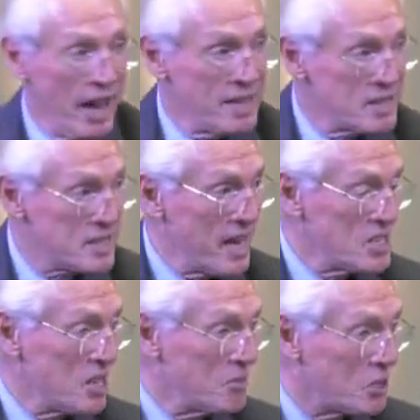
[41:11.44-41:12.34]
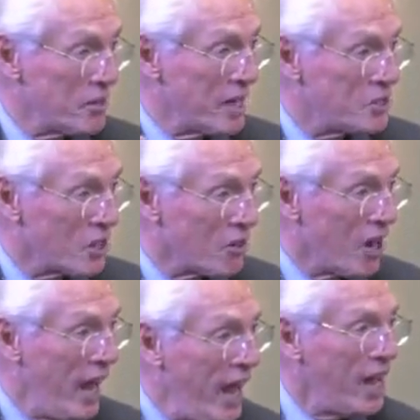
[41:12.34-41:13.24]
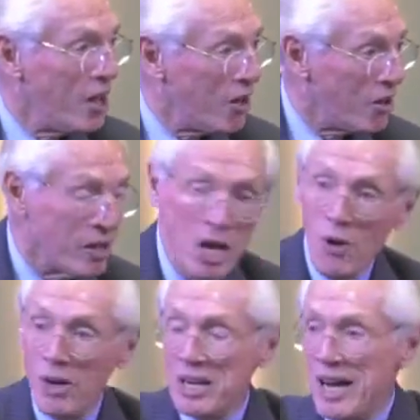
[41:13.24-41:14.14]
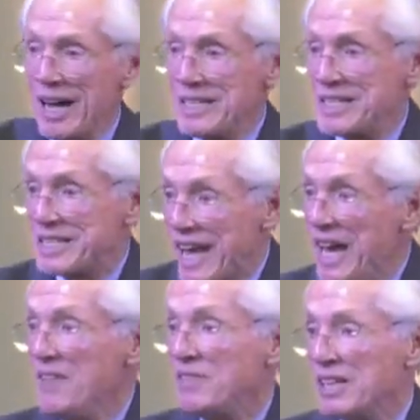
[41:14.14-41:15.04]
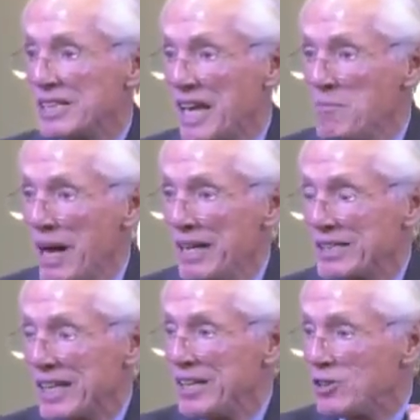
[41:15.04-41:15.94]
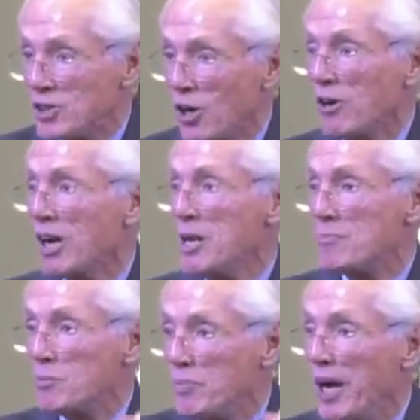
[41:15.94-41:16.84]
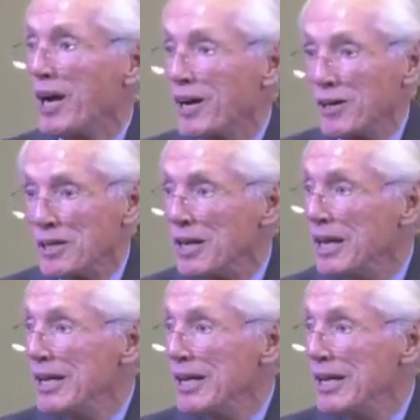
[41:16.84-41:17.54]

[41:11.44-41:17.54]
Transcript: and sends them to an eternal hell. When God saved us, He made us eternally prepared